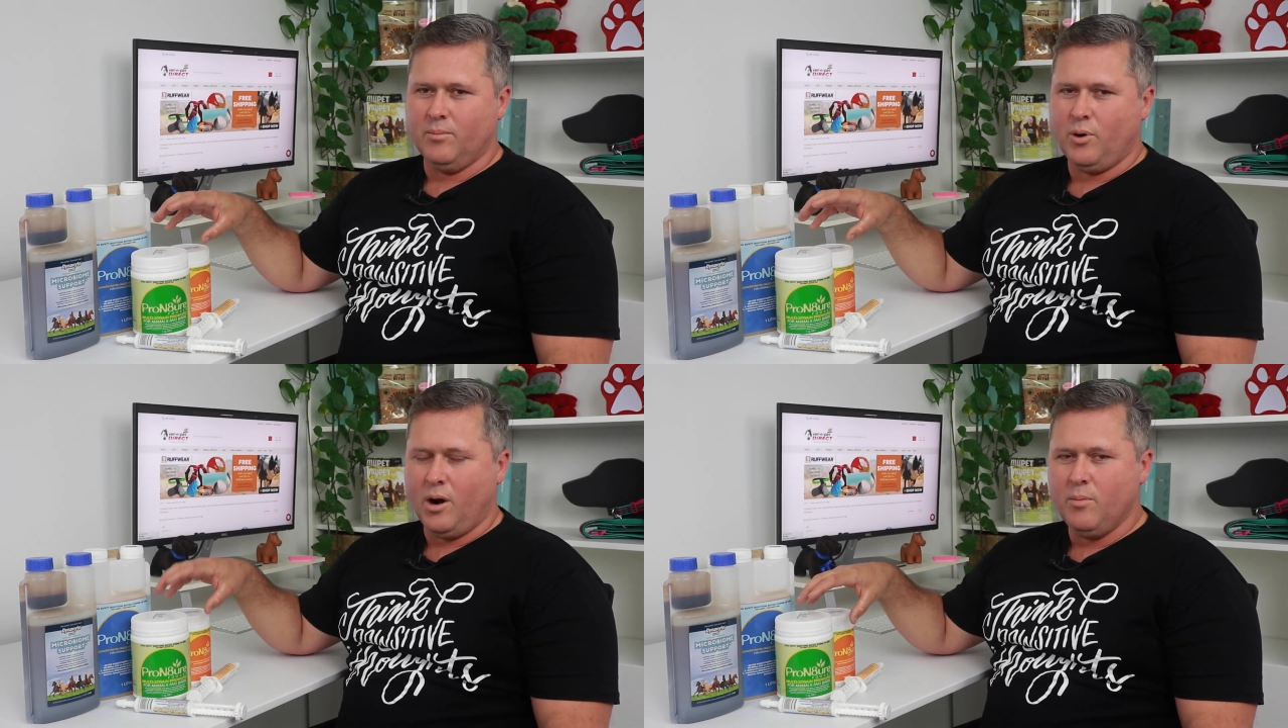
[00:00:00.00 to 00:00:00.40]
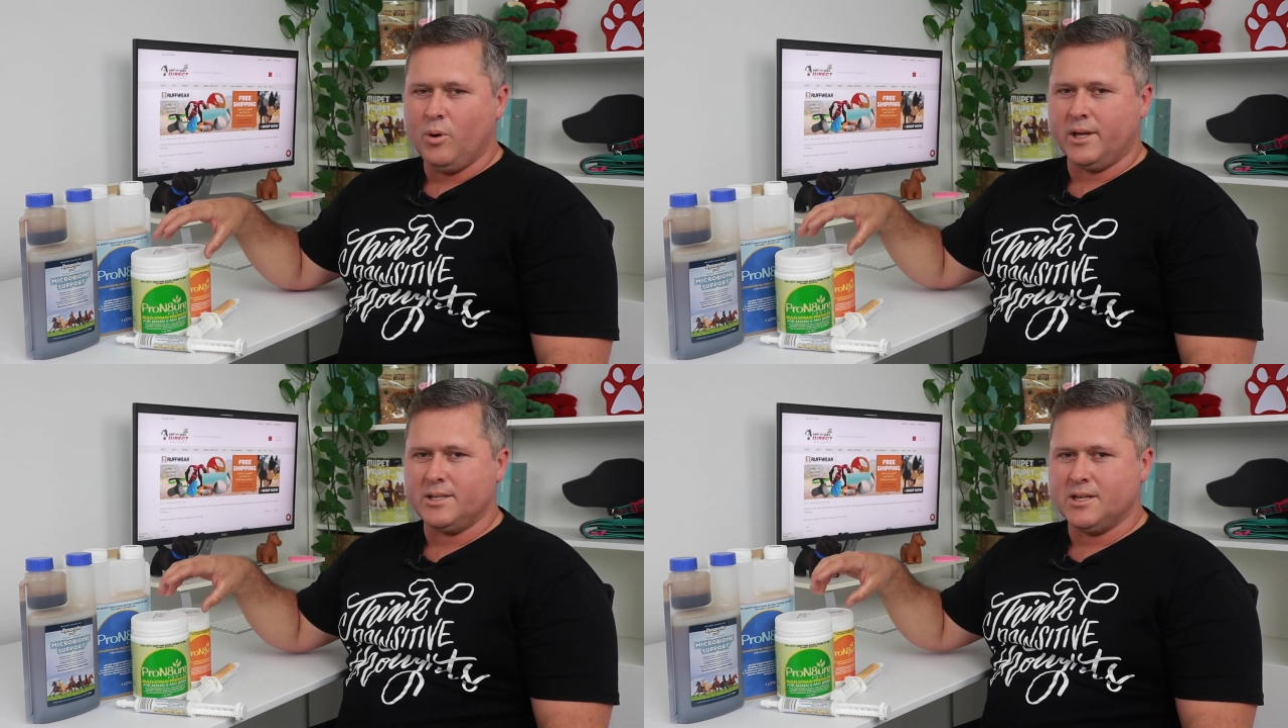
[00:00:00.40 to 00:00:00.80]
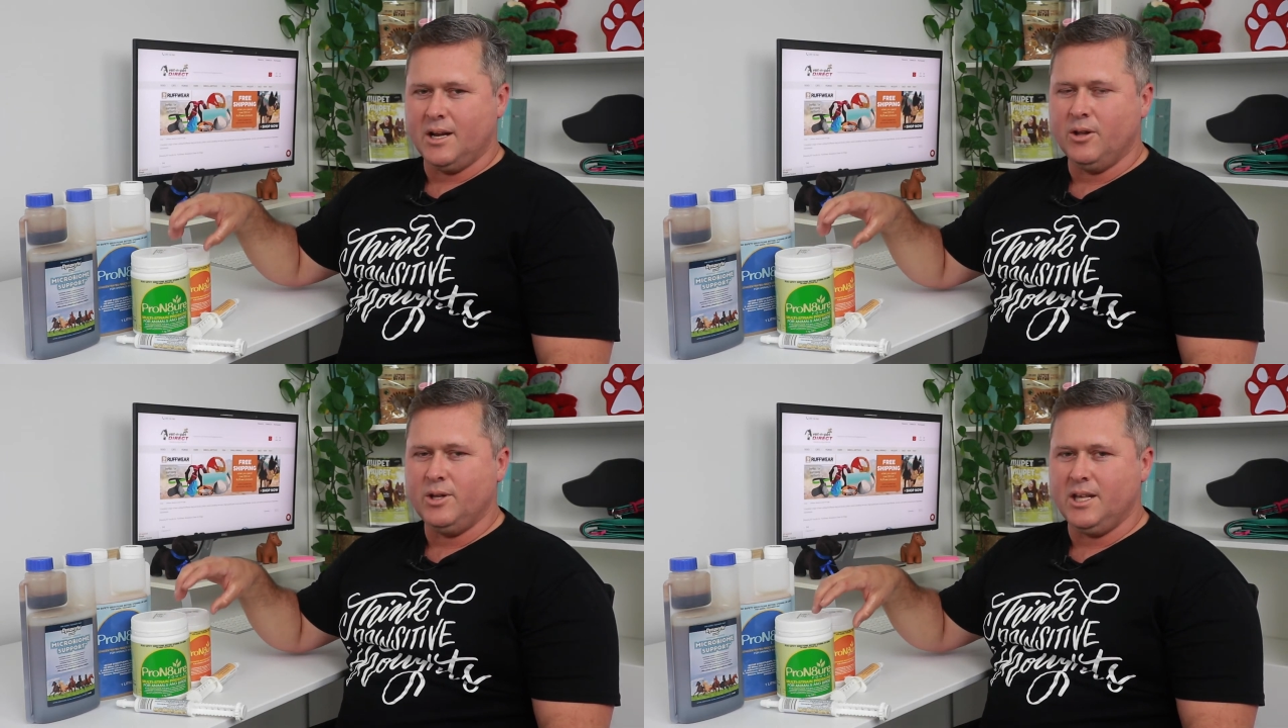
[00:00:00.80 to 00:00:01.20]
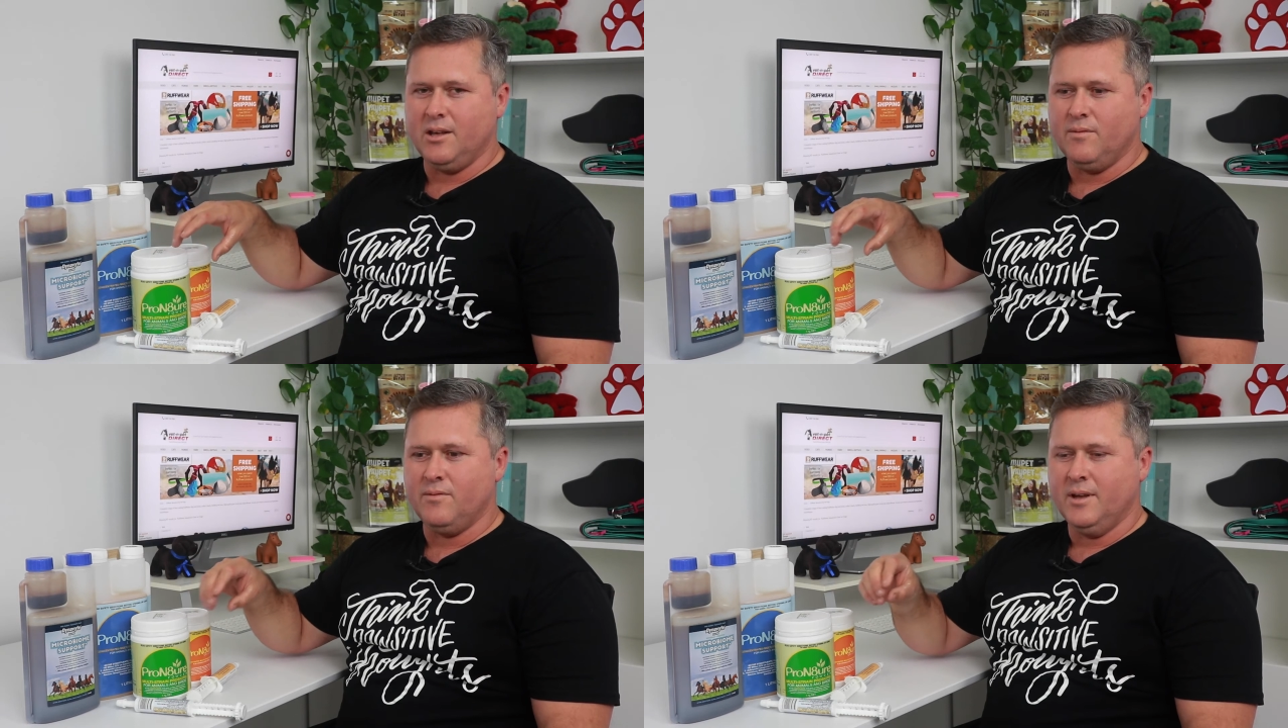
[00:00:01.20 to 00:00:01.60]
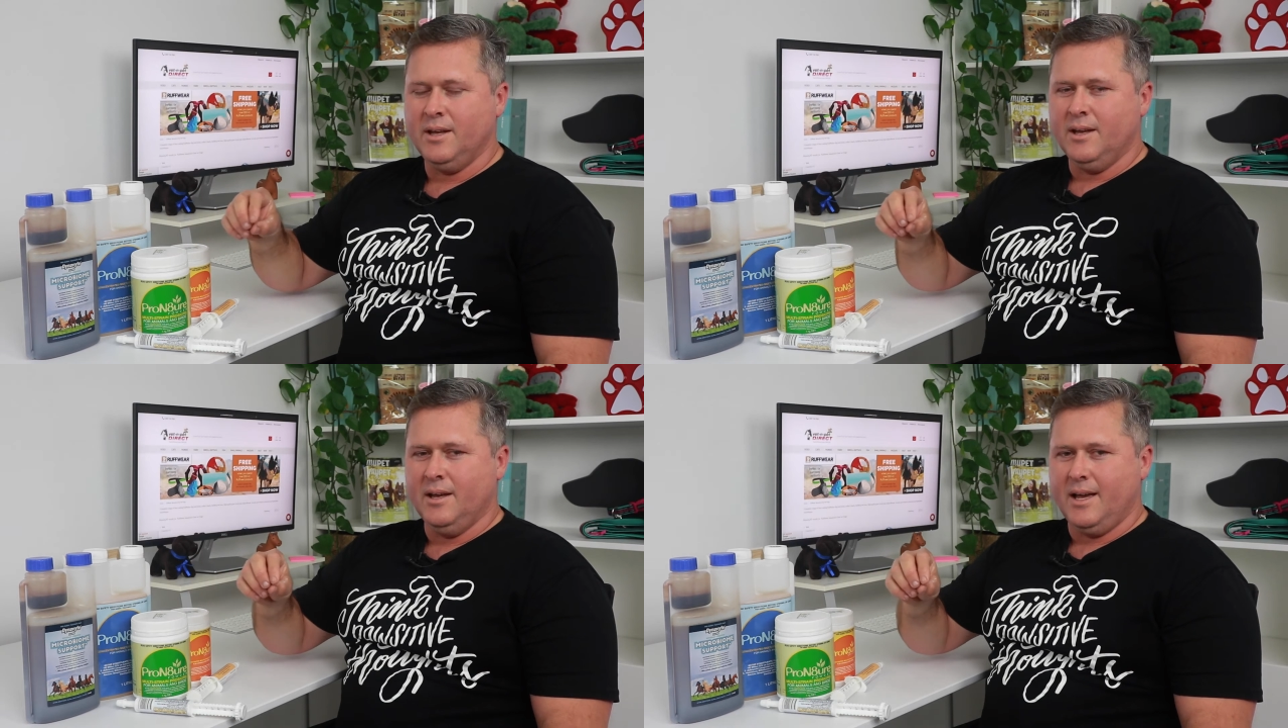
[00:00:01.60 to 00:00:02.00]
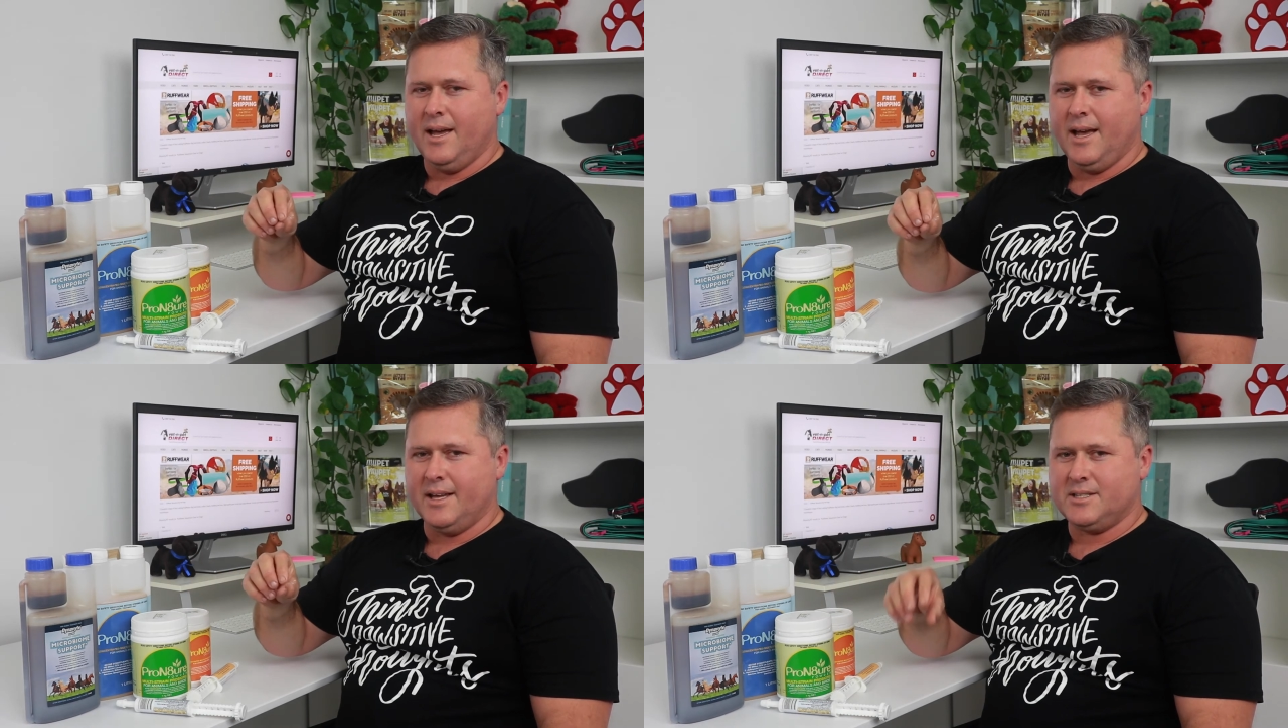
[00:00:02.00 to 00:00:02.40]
probiotics can only give a